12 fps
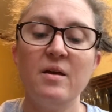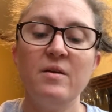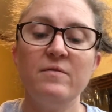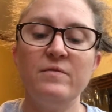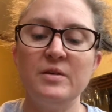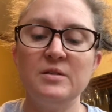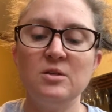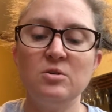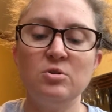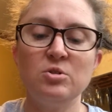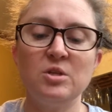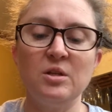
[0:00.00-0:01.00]

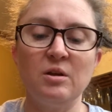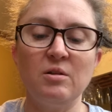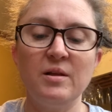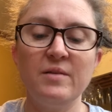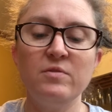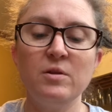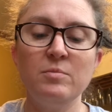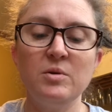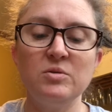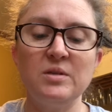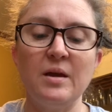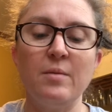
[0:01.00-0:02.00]
visitors to the Cleveland
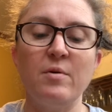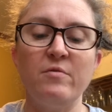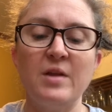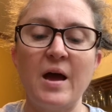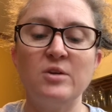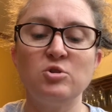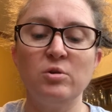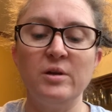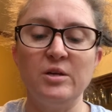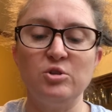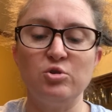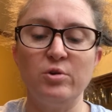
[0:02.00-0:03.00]
Museum of Natural
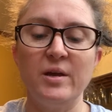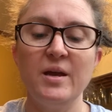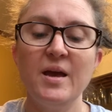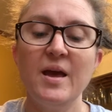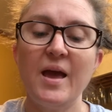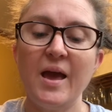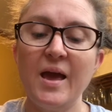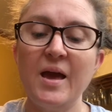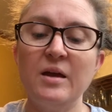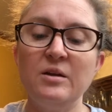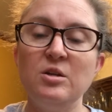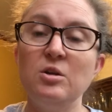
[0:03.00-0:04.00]
History
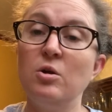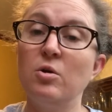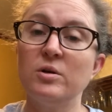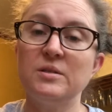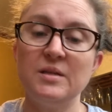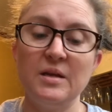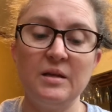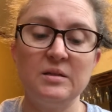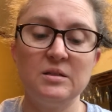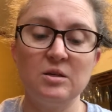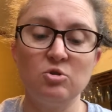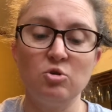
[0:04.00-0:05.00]
and to New York City's
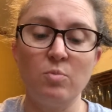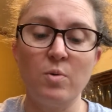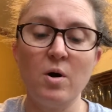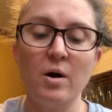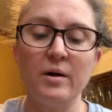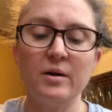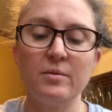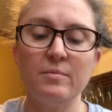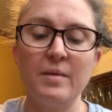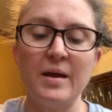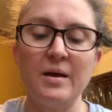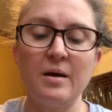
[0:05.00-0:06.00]
Central Park
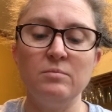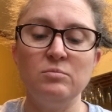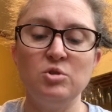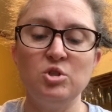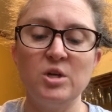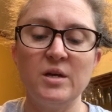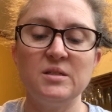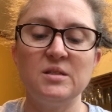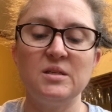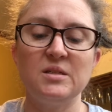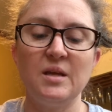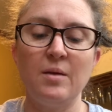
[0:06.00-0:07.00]
may come just to
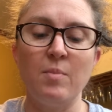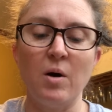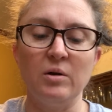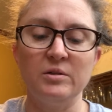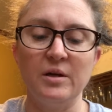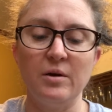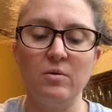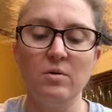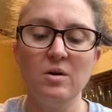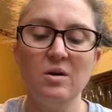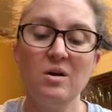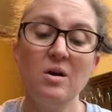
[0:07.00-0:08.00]
see Balto,
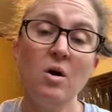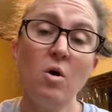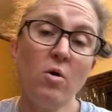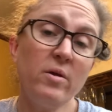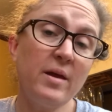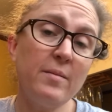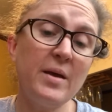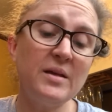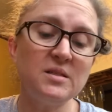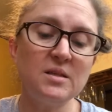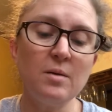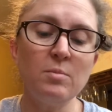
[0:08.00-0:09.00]
or they may
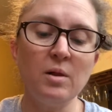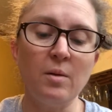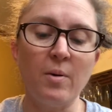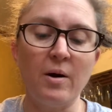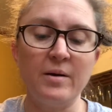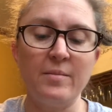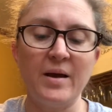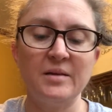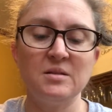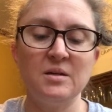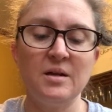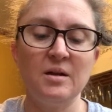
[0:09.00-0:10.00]
stumble upon him
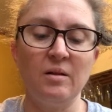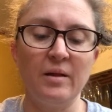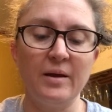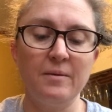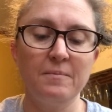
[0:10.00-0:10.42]
accidentally.